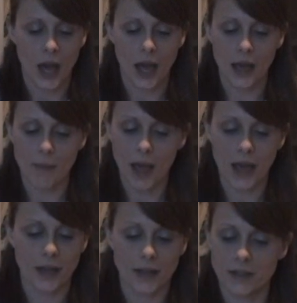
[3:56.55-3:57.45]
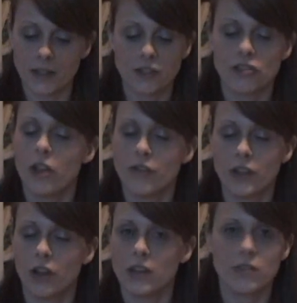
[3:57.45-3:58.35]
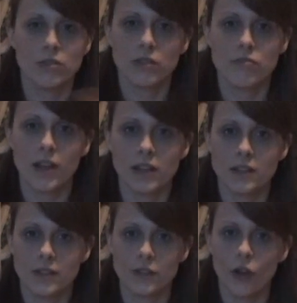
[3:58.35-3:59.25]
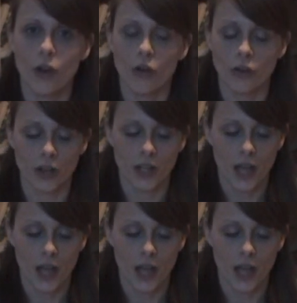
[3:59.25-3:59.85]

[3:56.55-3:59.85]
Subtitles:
And literally overnight the redness has gone.